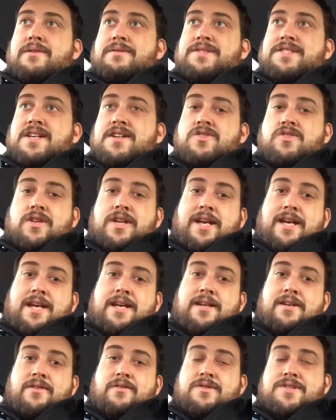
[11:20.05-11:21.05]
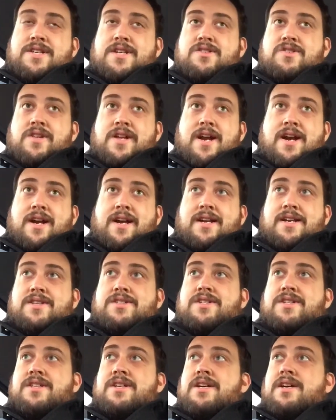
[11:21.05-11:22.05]
centrally heated or centrally air
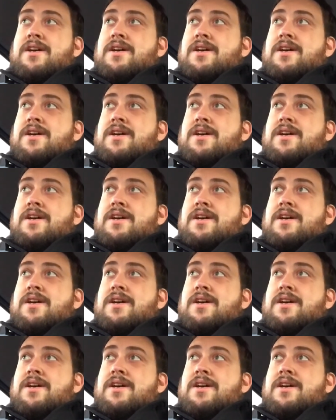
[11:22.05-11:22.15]
conditioned,